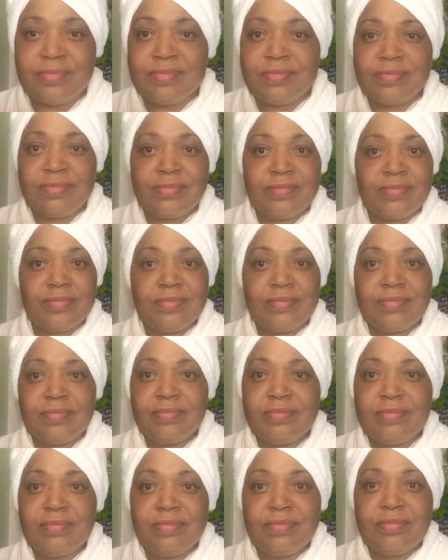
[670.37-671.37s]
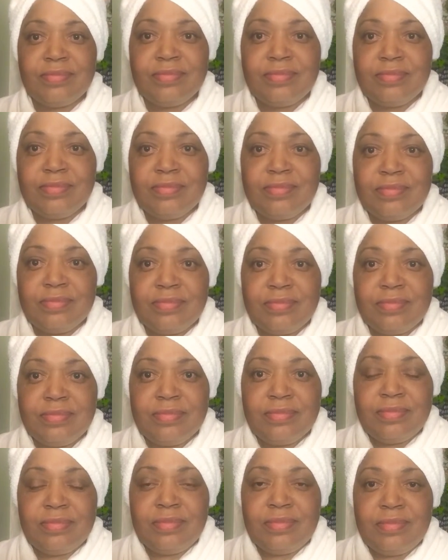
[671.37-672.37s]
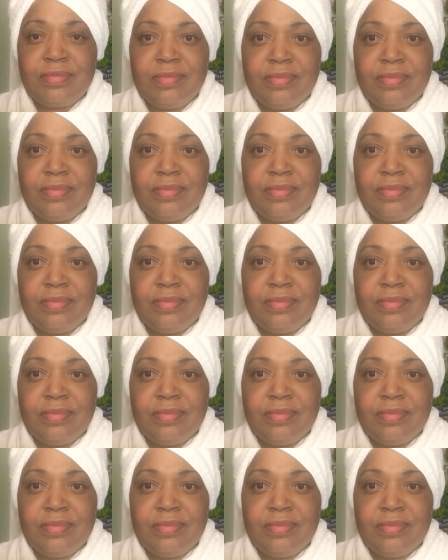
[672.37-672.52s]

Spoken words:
Nobody speaks.